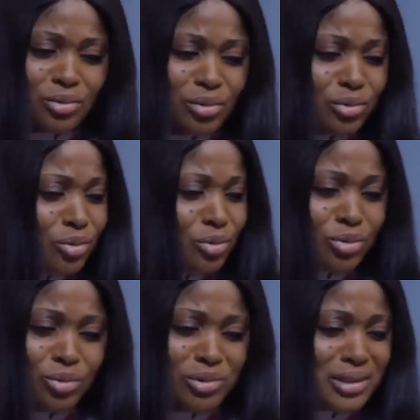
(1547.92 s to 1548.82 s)
No, no,
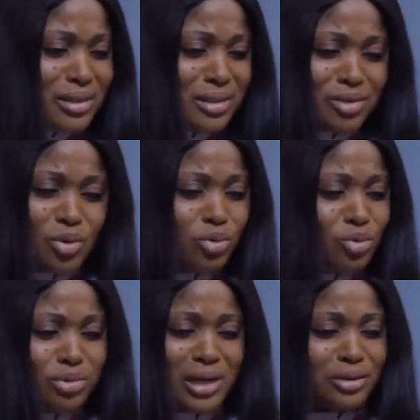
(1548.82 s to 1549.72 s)
no, no. This is not
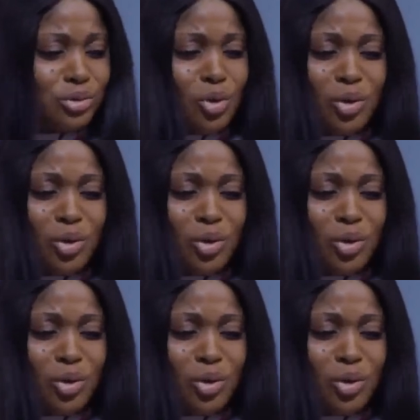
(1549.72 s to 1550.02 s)
good at